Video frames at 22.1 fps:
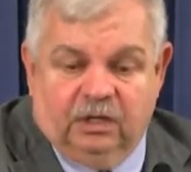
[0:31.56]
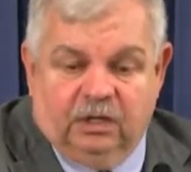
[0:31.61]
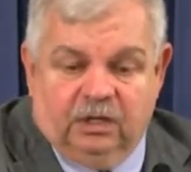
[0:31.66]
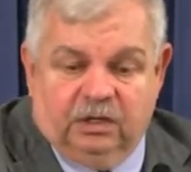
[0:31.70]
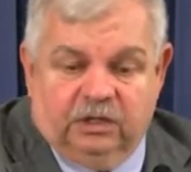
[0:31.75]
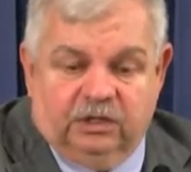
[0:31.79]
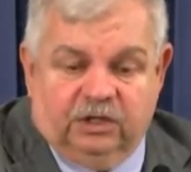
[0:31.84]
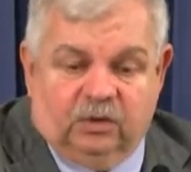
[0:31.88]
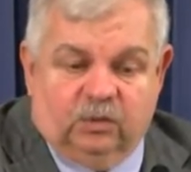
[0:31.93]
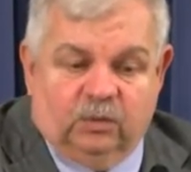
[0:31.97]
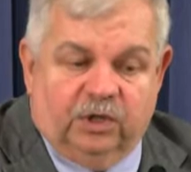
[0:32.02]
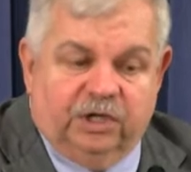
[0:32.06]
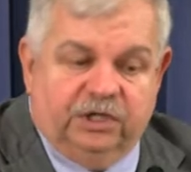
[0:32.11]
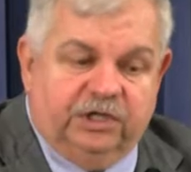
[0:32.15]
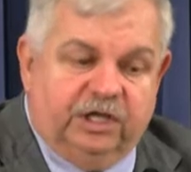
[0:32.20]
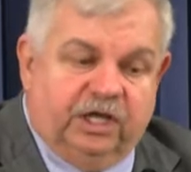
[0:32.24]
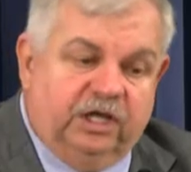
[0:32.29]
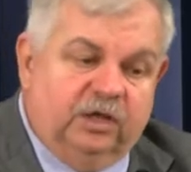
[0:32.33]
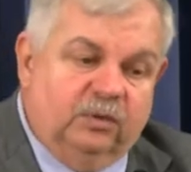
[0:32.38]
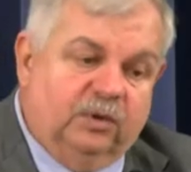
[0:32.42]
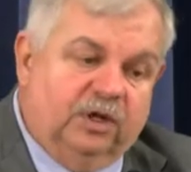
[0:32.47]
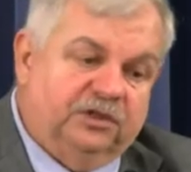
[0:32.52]
you know, one
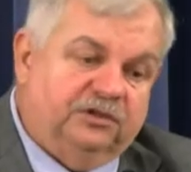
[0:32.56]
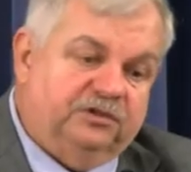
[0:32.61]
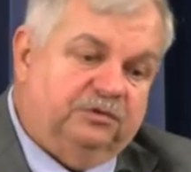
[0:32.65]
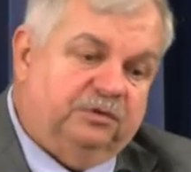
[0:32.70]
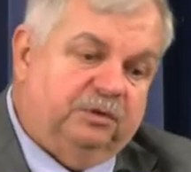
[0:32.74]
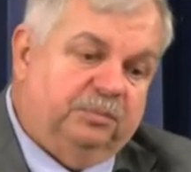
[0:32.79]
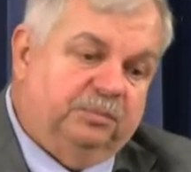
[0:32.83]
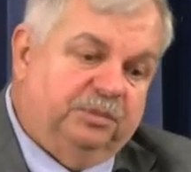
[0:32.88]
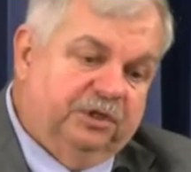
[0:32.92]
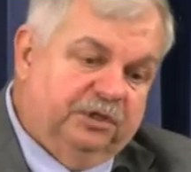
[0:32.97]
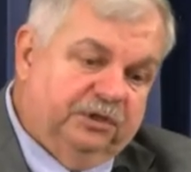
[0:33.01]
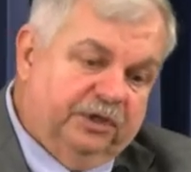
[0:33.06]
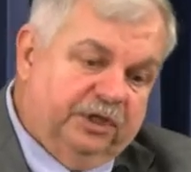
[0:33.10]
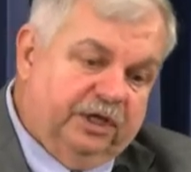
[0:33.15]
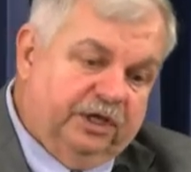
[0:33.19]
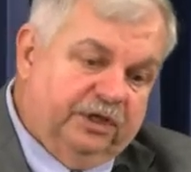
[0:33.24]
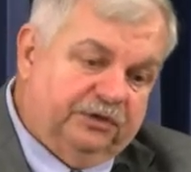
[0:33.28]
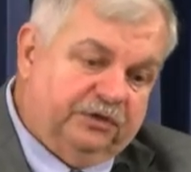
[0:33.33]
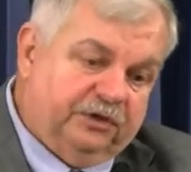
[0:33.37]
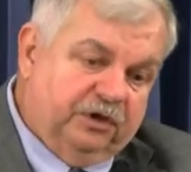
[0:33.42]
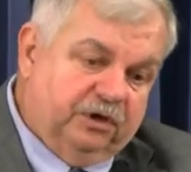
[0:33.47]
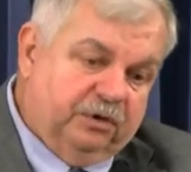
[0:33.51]
day he wants to repeal the
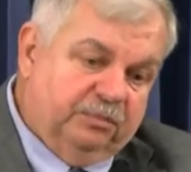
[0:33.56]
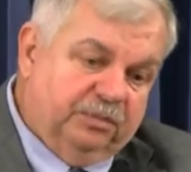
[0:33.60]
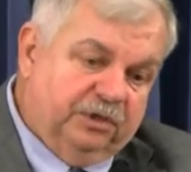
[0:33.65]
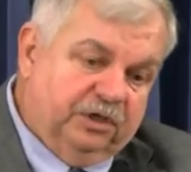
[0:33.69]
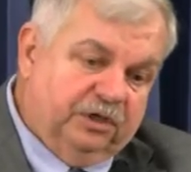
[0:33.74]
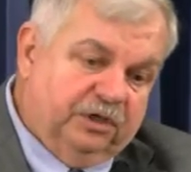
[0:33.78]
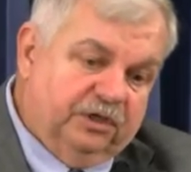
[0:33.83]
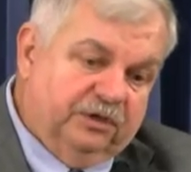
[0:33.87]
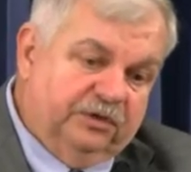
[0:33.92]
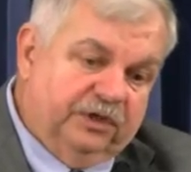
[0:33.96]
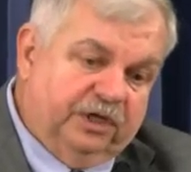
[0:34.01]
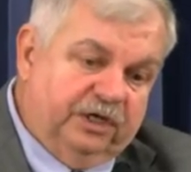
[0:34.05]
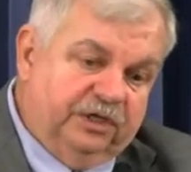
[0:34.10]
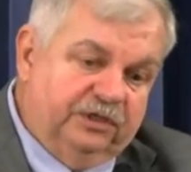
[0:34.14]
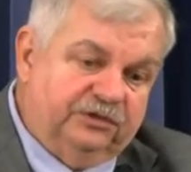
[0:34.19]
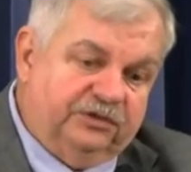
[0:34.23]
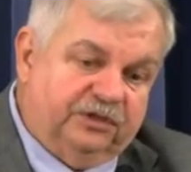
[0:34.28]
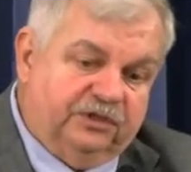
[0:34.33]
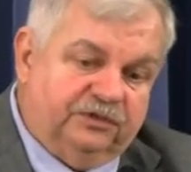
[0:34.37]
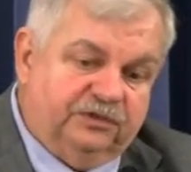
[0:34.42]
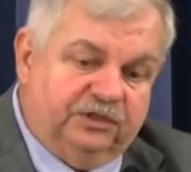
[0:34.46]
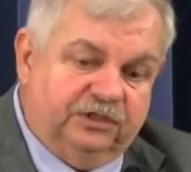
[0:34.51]
health care bill, then he
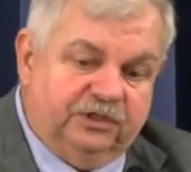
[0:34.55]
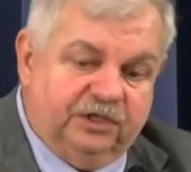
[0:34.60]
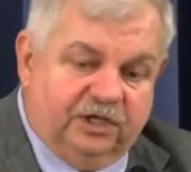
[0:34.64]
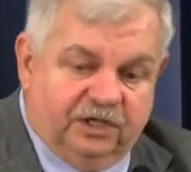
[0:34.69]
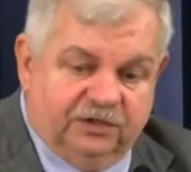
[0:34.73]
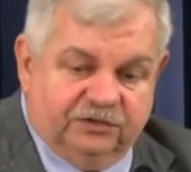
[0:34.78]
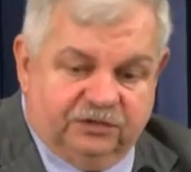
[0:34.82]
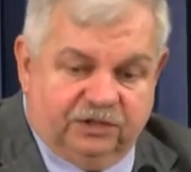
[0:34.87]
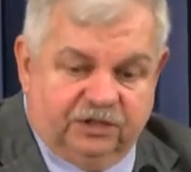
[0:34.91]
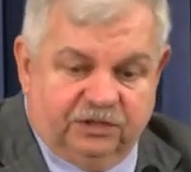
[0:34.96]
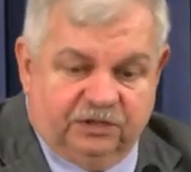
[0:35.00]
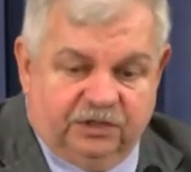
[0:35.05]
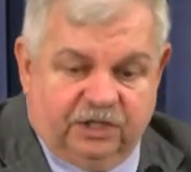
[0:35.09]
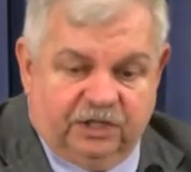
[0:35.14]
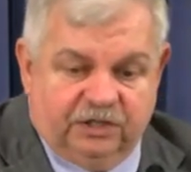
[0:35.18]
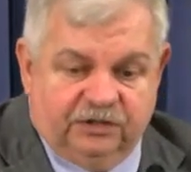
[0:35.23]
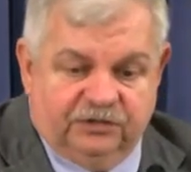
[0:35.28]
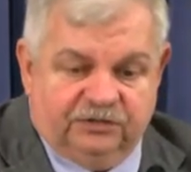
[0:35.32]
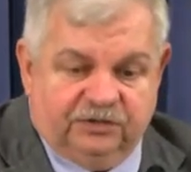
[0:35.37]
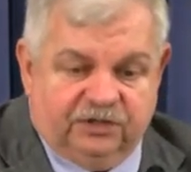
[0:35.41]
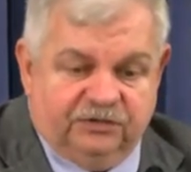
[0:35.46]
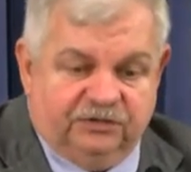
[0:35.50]
says he doesn't, then
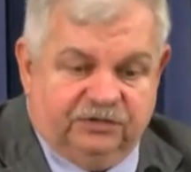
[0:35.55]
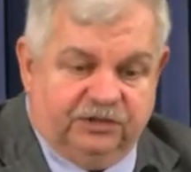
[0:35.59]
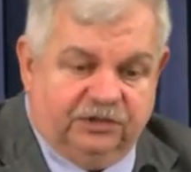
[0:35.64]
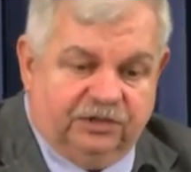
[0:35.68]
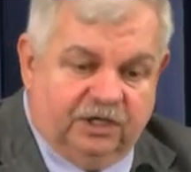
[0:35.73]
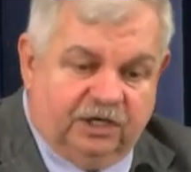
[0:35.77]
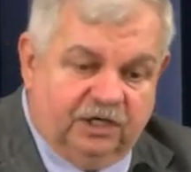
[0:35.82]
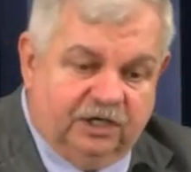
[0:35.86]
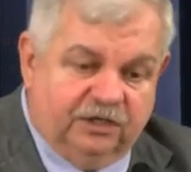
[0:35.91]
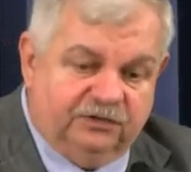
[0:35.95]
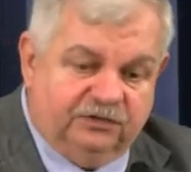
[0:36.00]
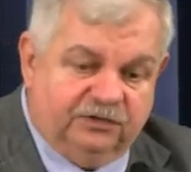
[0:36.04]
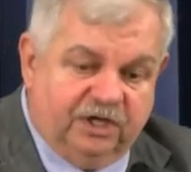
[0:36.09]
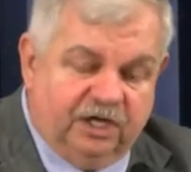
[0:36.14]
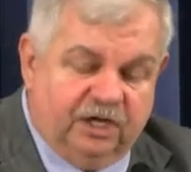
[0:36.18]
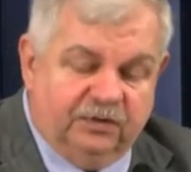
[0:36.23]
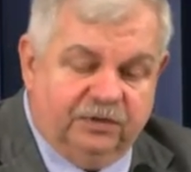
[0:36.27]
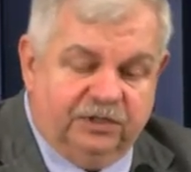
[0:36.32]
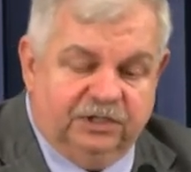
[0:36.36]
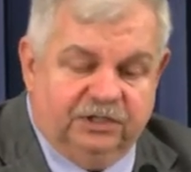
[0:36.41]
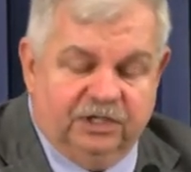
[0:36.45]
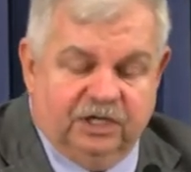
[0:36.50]
he says he does, now
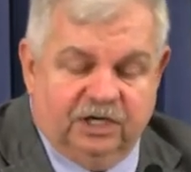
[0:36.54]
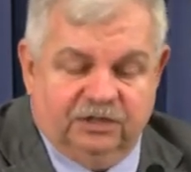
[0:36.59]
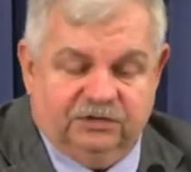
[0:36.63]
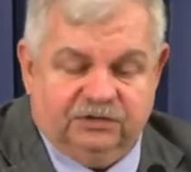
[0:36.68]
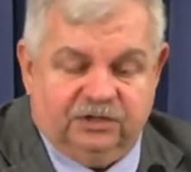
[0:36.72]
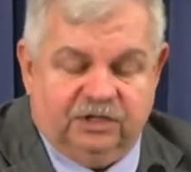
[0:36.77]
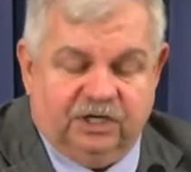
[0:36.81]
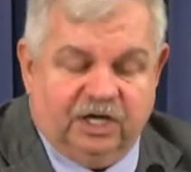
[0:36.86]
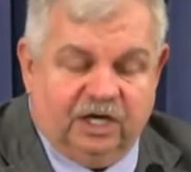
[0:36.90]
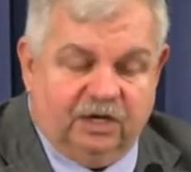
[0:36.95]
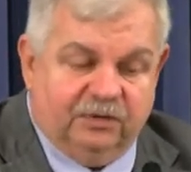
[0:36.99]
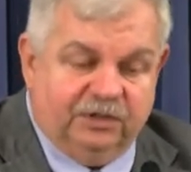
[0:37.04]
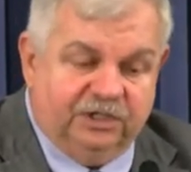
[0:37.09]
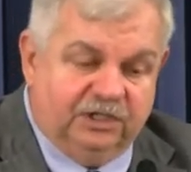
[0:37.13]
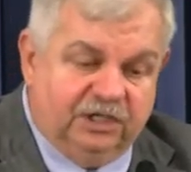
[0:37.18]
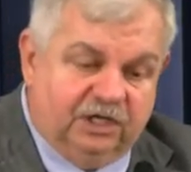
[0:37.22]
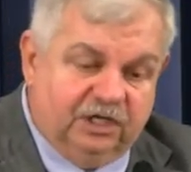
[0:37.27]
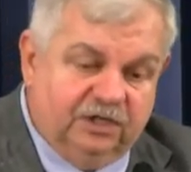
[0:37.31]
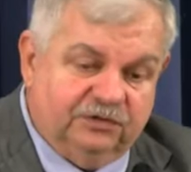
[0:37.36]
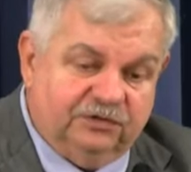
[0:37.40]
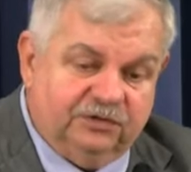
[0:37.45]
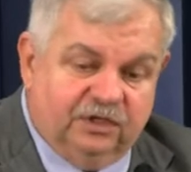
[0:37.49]
he does, and now he
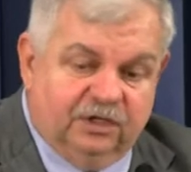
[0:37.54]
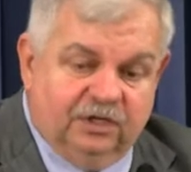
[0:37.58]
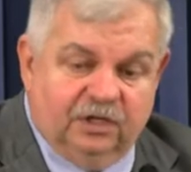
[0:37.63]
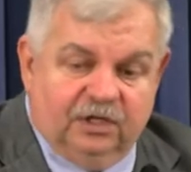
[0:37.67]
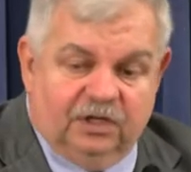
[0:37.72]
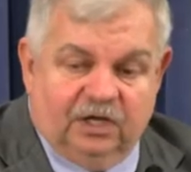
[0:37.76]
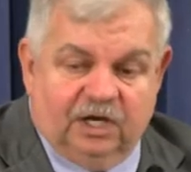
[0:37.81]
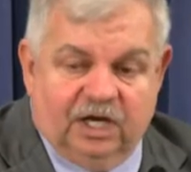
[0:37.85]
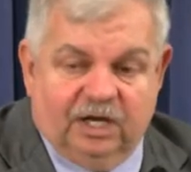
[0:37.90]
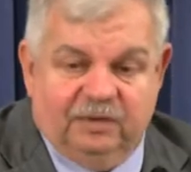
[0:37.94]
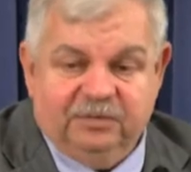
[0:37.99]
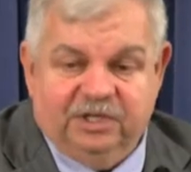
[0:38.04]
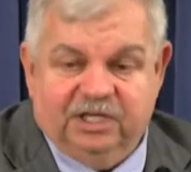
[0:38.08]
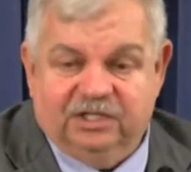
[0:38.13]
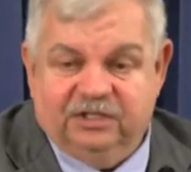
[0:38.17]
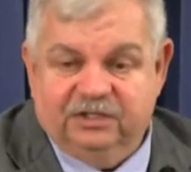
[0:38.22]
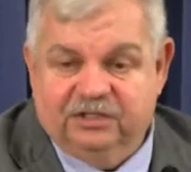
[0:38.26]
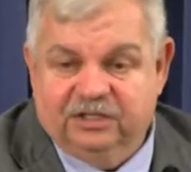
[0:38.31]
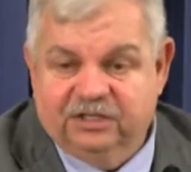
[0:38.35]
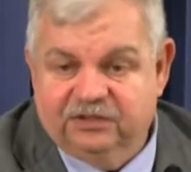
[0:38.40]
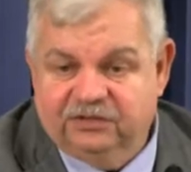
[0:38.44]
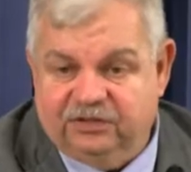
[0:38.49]
does. I'm
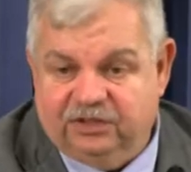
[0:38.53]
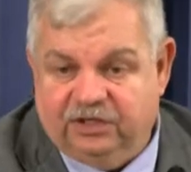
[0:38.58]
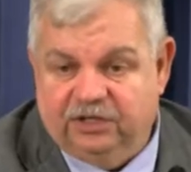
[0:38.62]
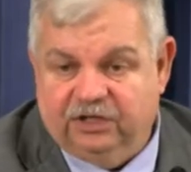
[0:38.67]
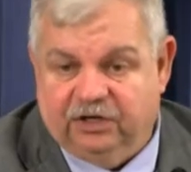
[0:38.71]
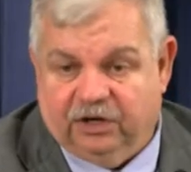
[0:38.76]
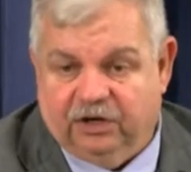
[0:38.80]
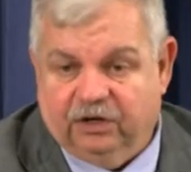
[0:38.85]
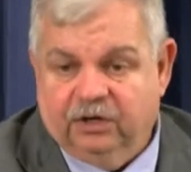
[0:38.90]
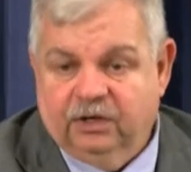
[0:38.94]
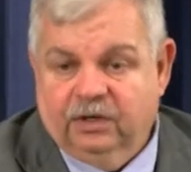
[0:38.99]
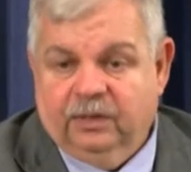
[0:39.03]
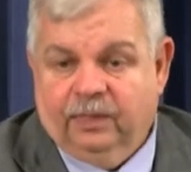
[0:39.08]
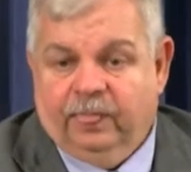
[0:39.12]
getting dizzy here.